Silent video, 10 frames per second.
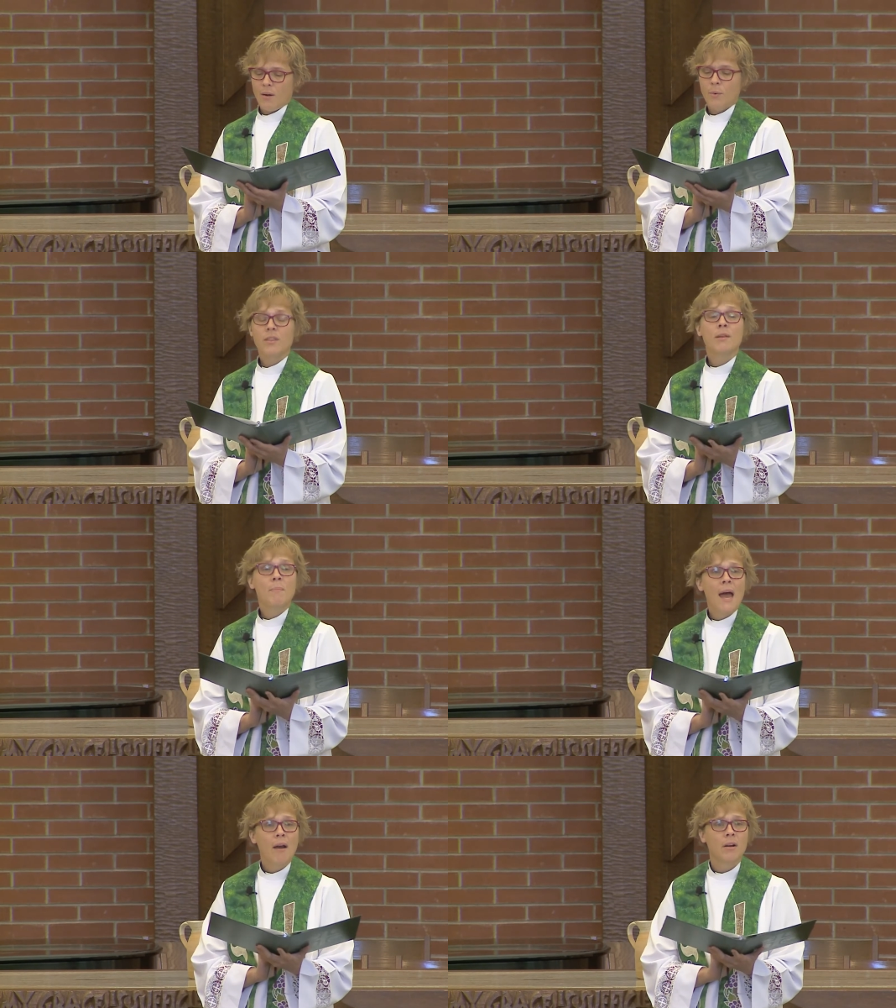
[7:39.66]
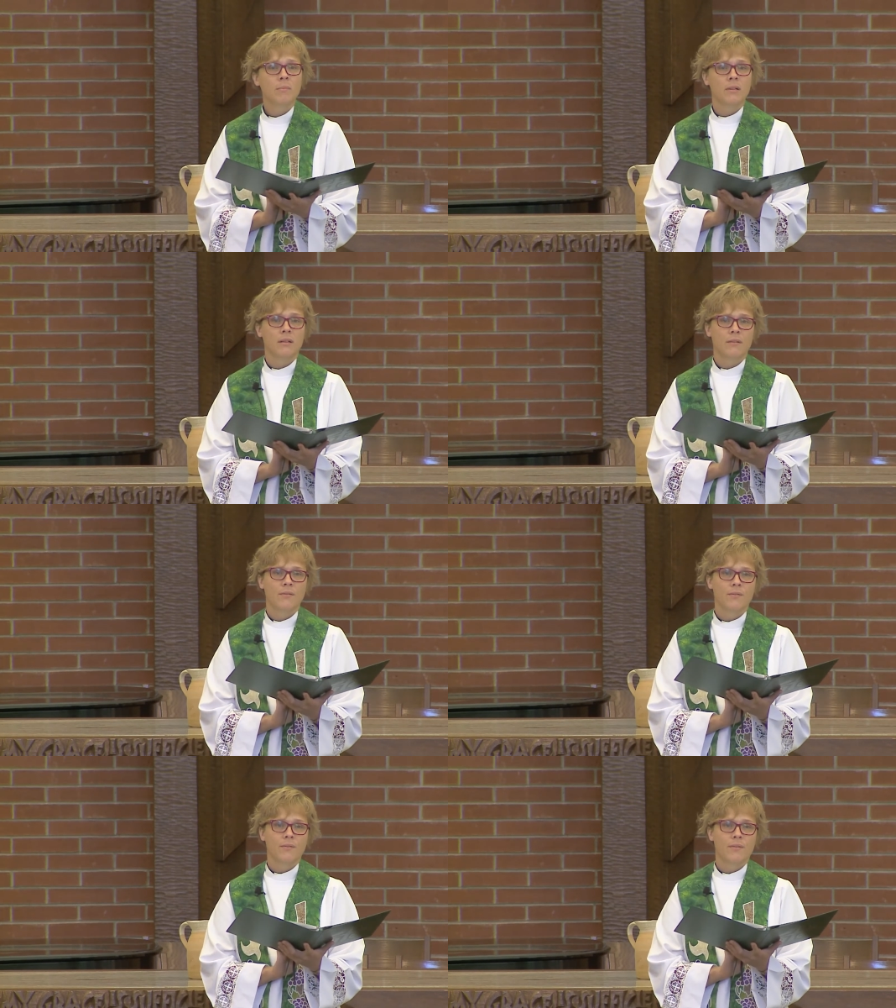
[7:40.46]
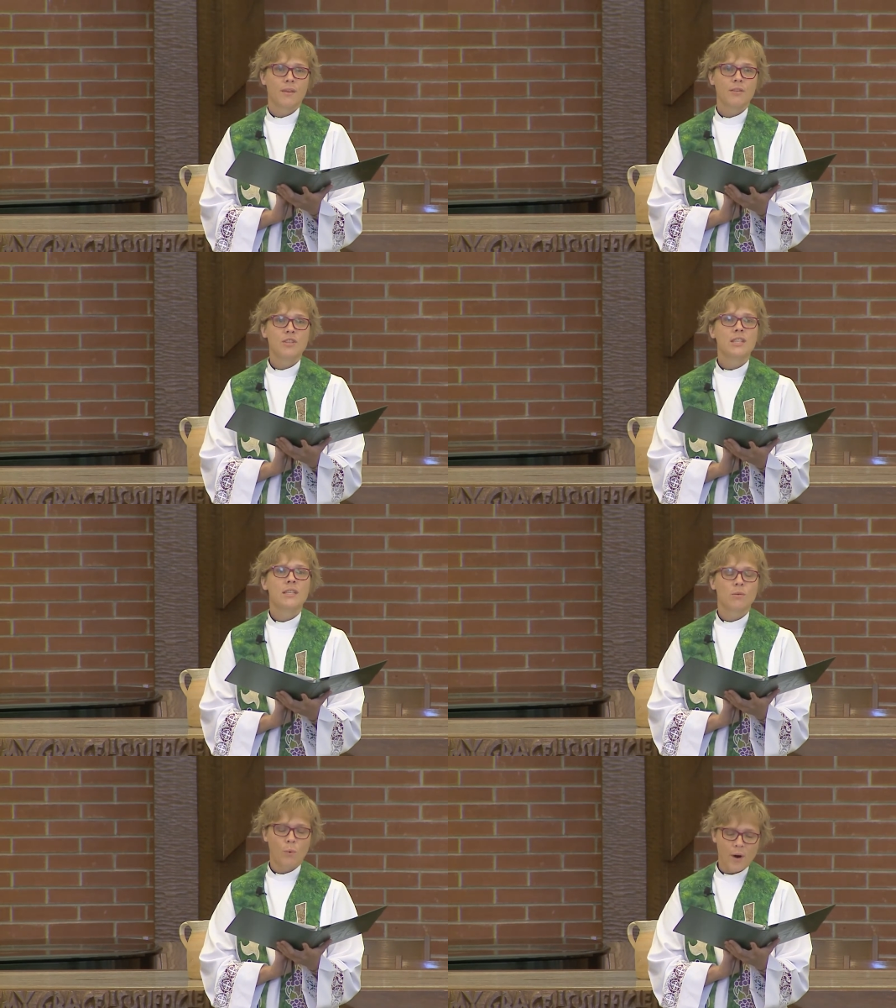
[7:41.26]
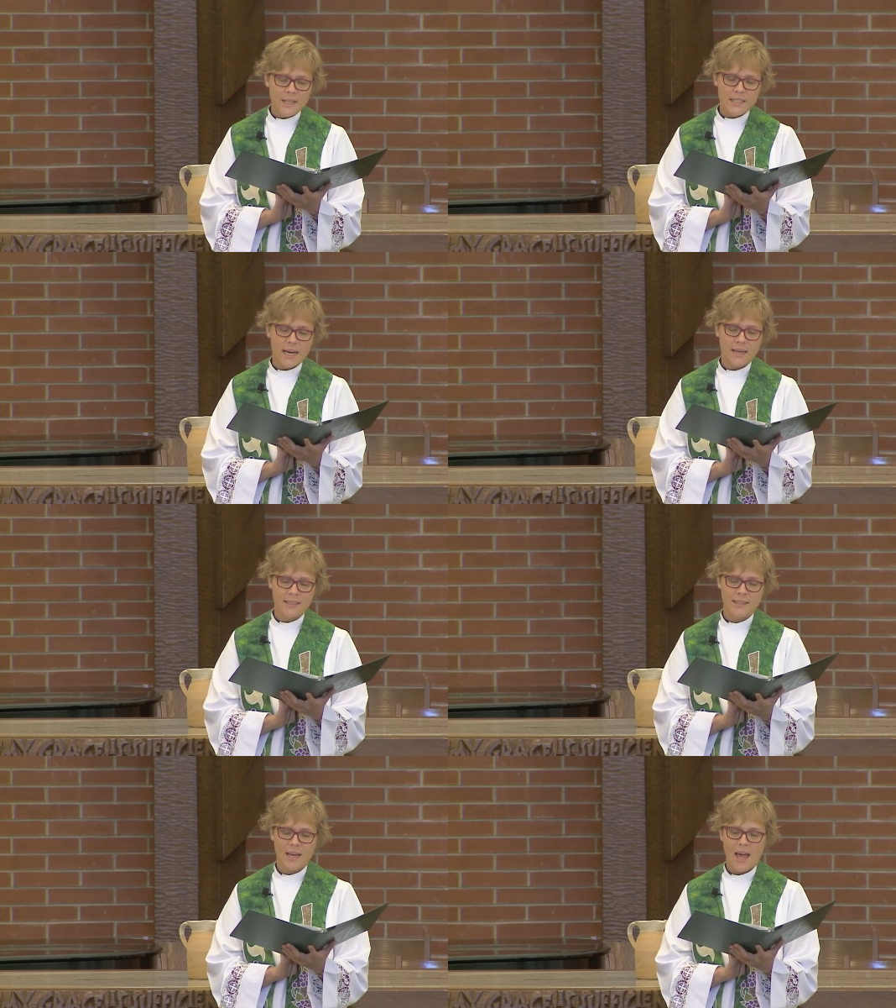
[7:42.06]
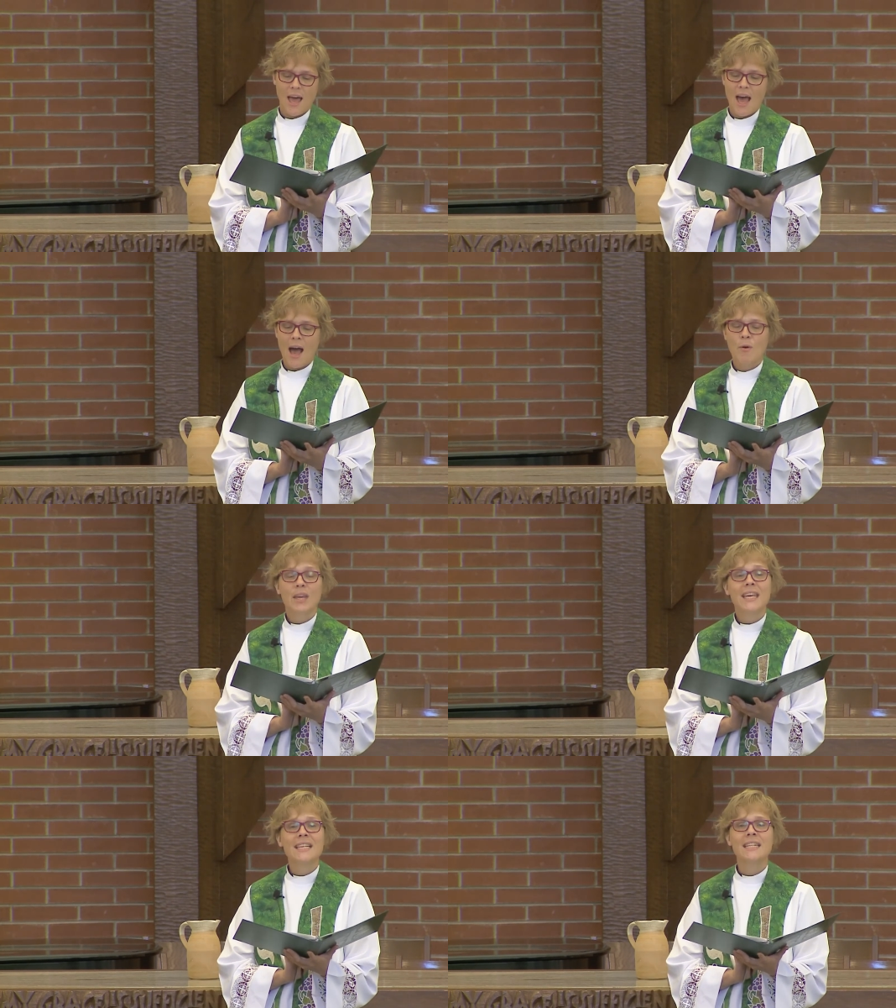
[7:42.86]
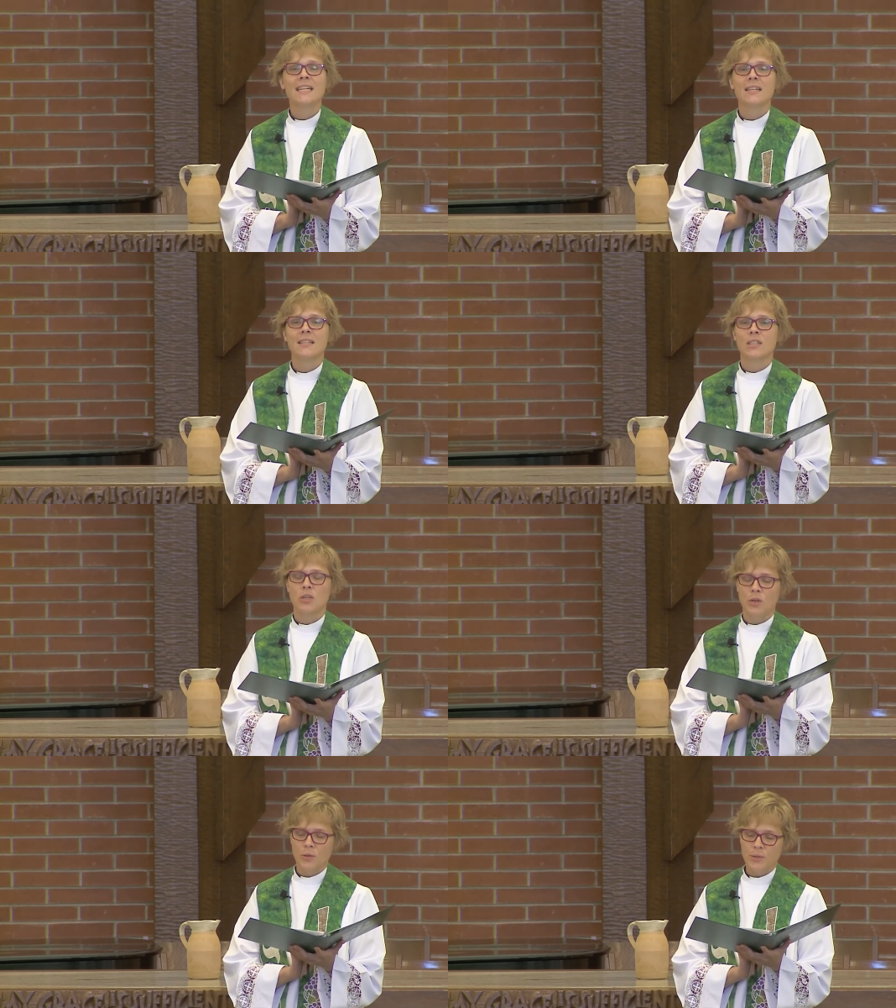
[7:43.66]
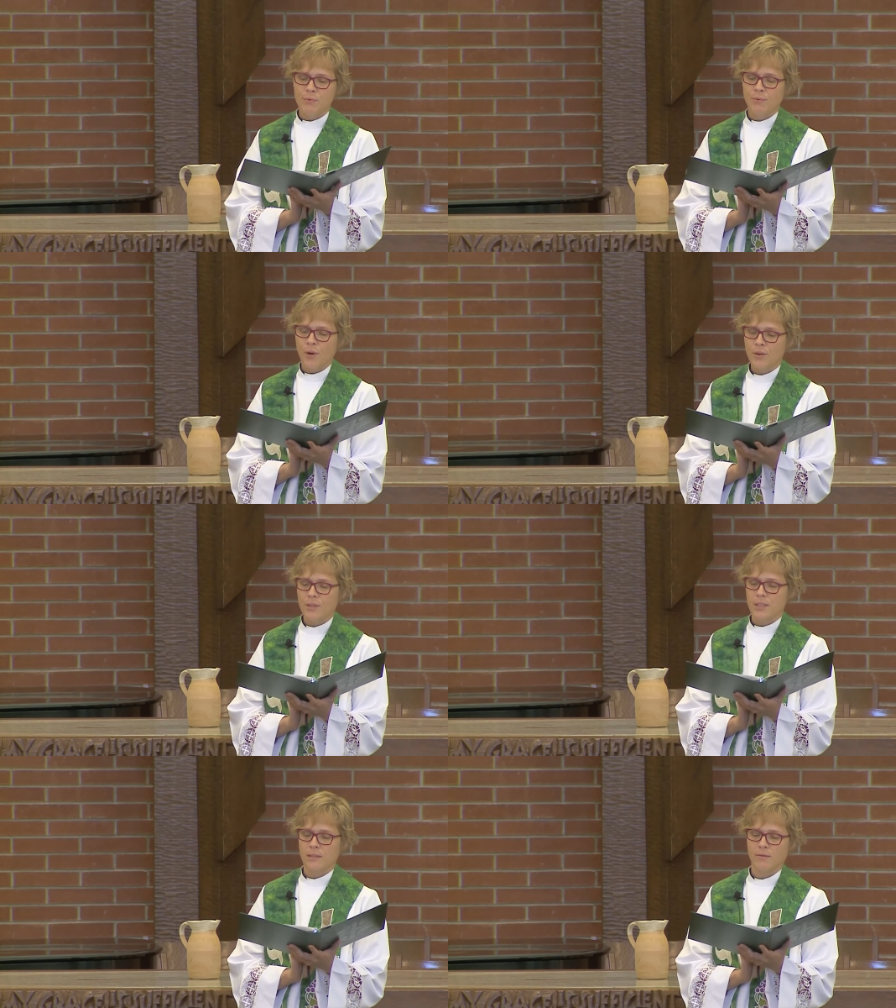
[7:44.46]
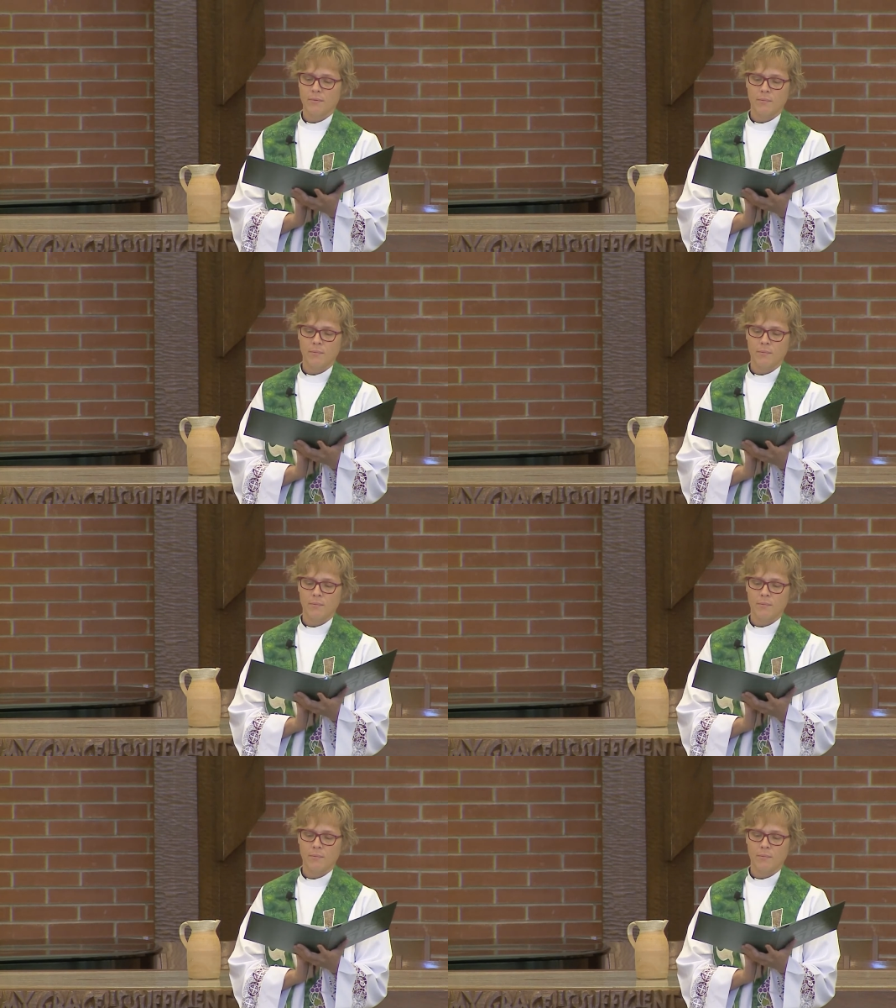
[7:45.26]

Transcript: With the parable, Jesus warns us how easy it is to lose focus,